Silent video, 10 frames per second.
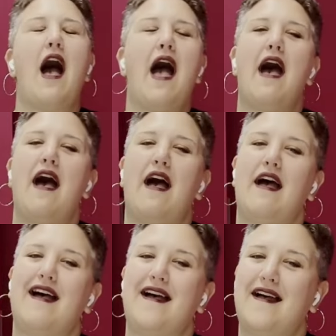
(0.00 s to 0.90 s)

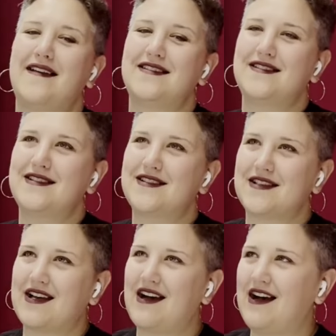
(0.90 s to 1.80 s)
And
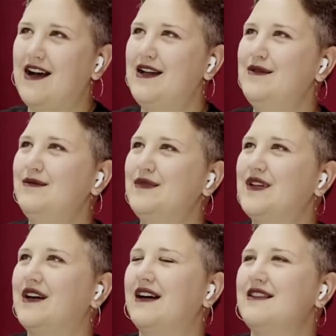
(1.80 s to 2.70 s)
I'm
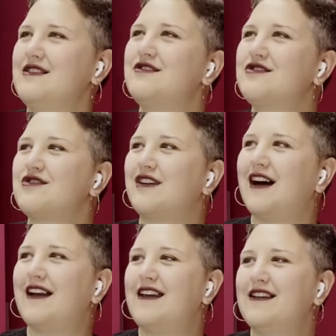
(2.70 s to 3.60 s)
kind of
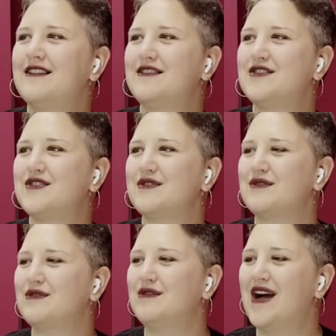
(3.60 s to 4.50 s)
trying
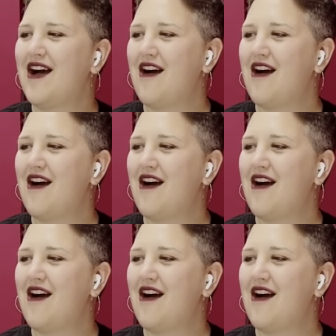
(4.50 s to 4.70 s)
to